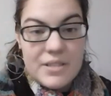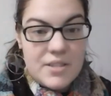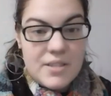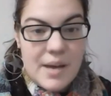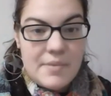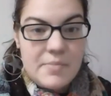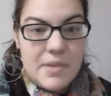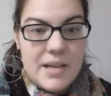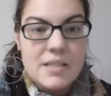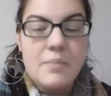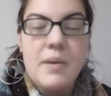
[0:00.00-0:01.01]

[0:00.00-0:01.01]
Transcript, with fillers: it's just kept in plastic